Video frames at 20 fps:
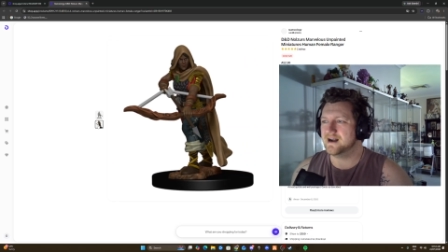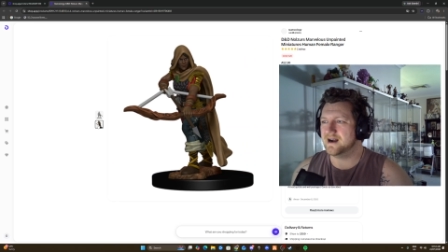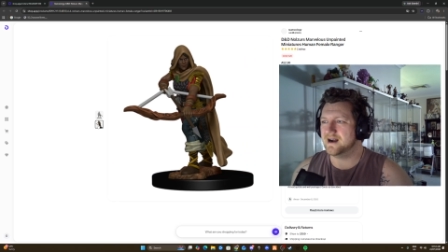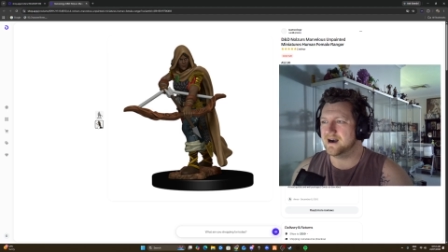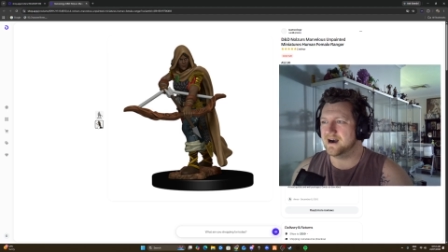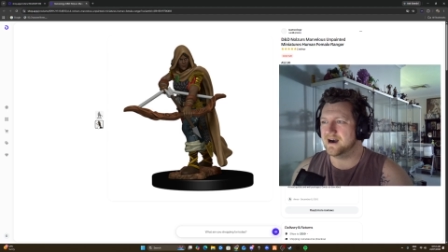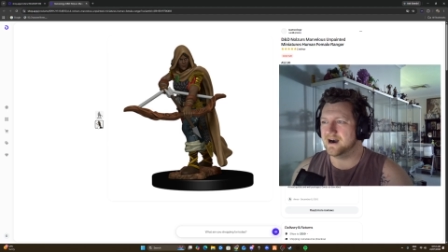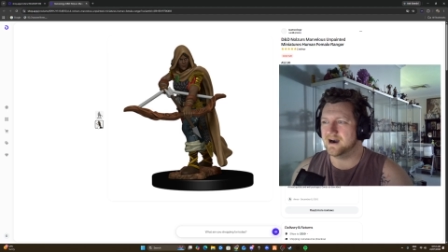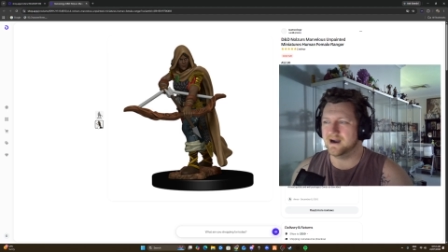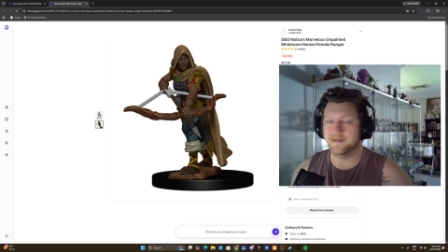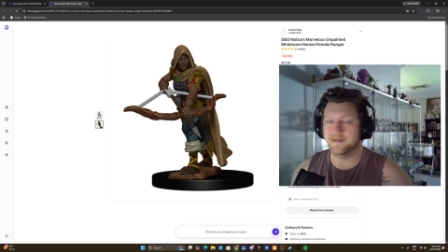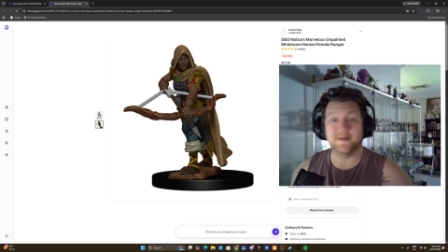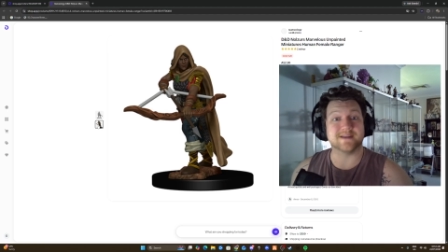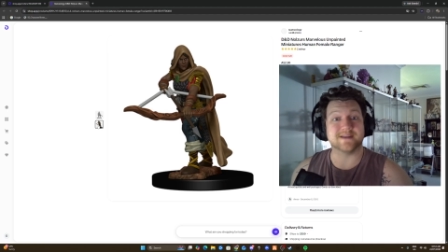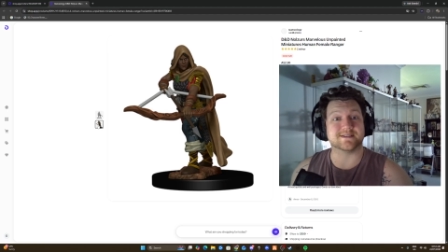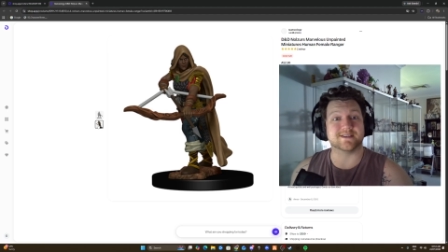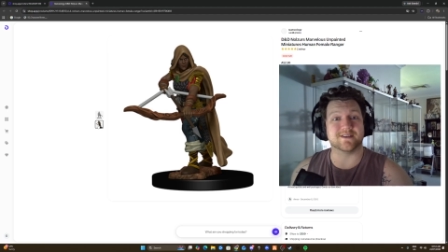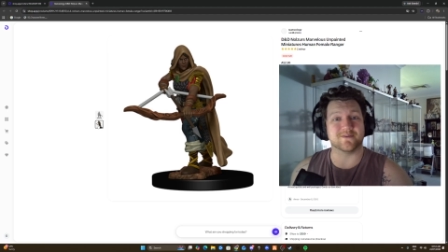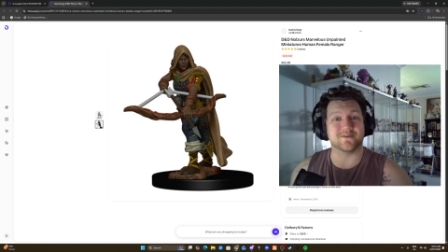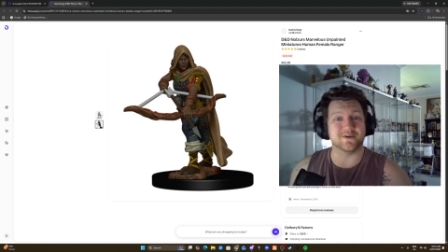And
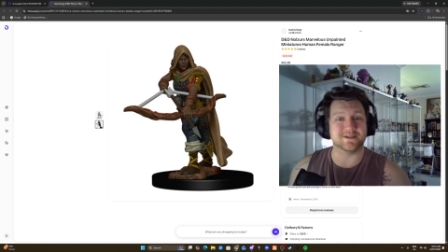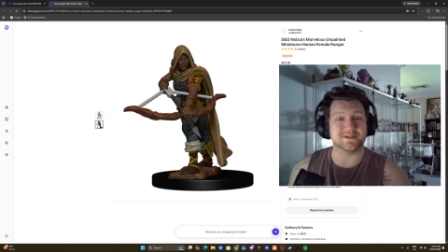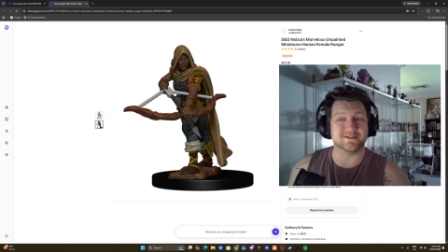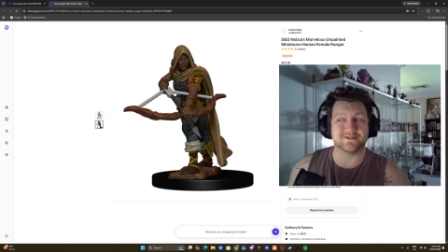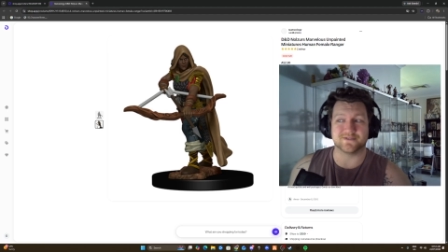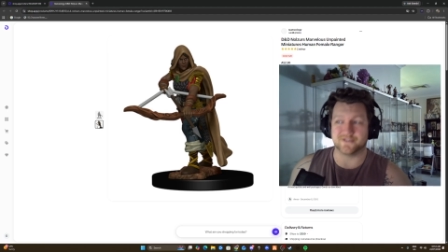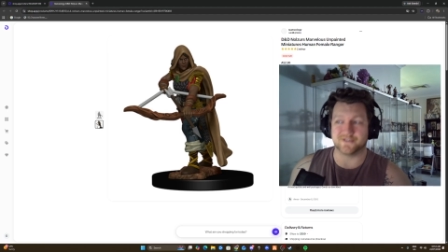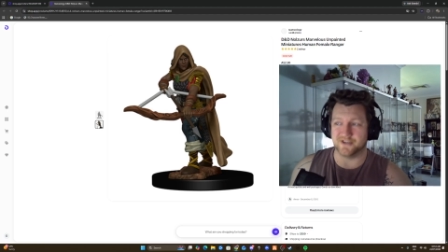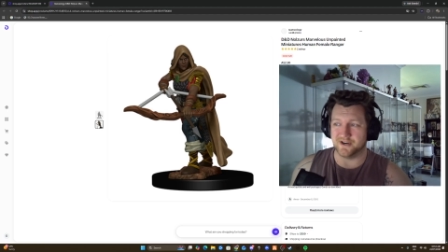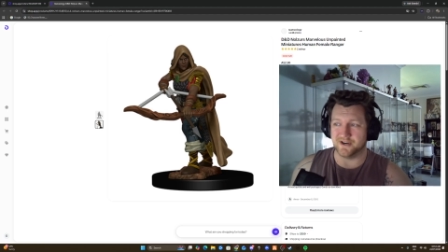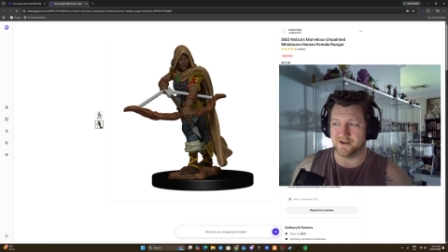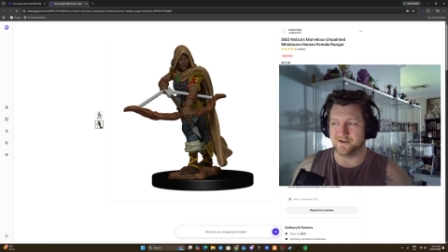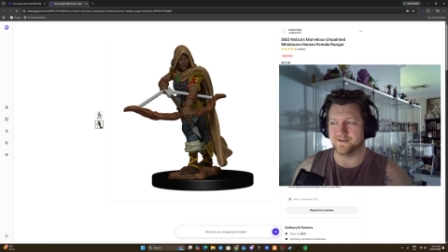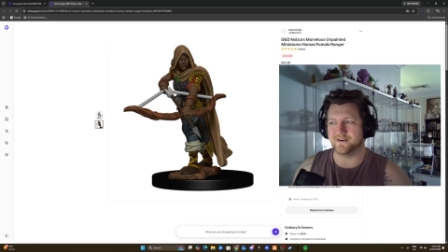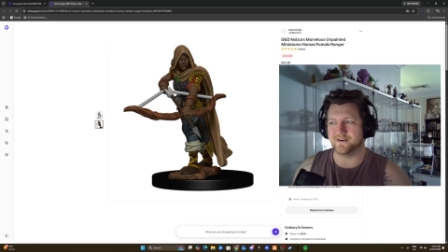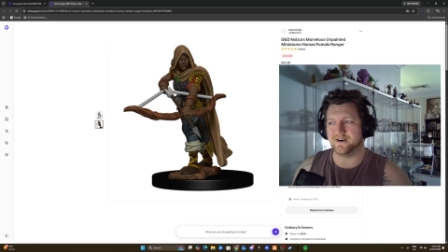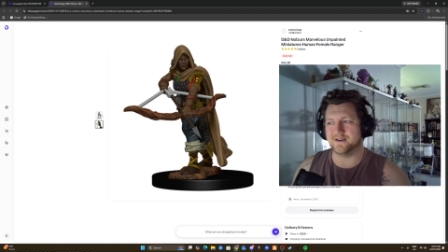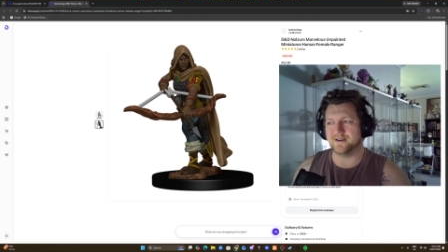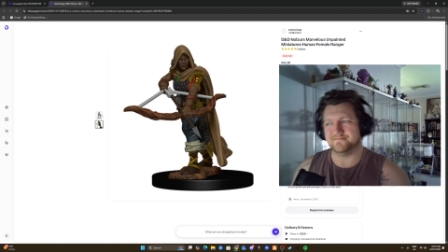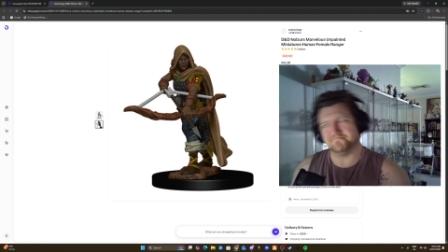that's the other one. So
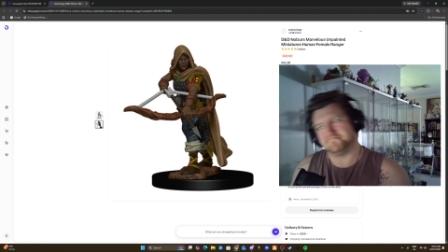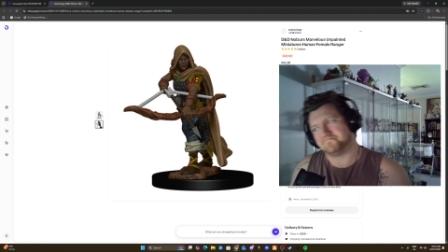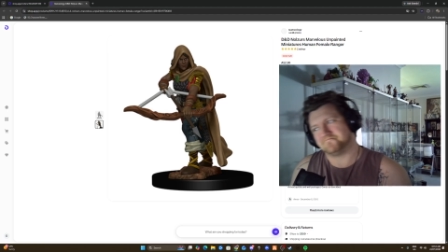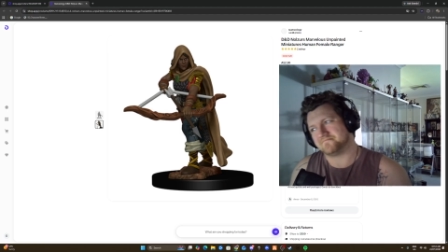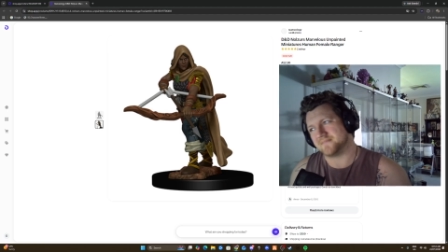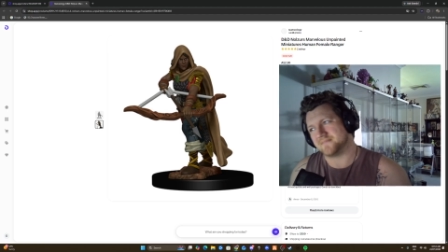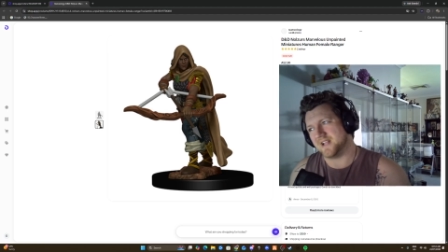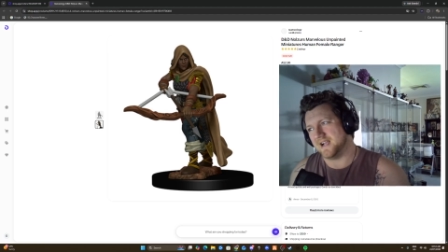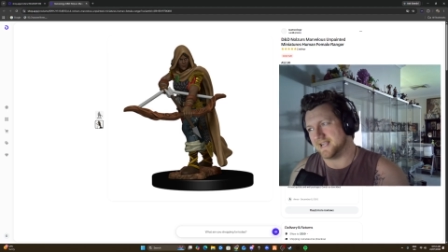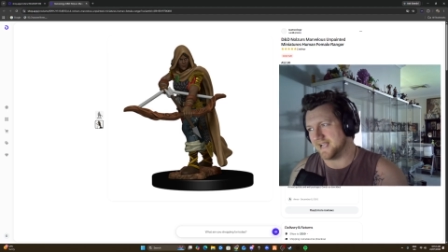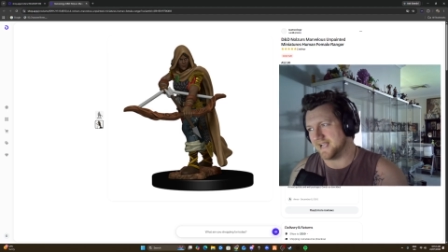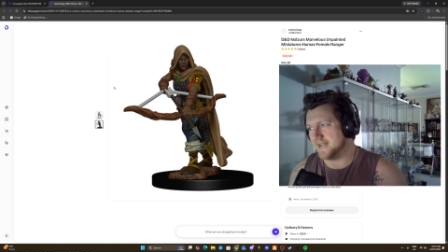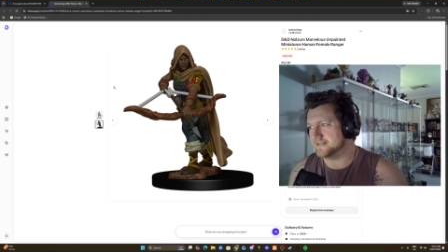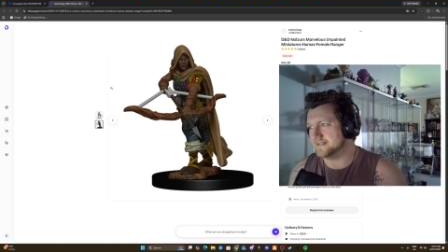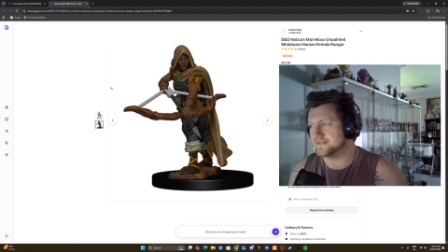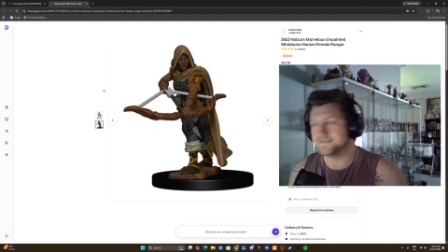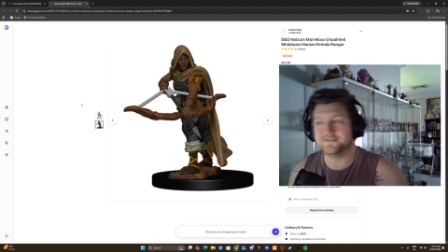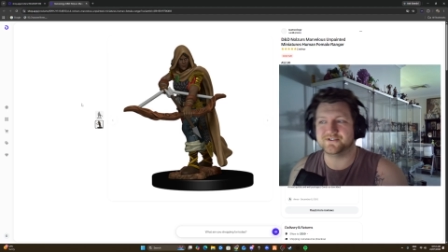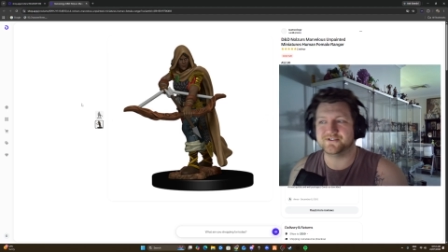again,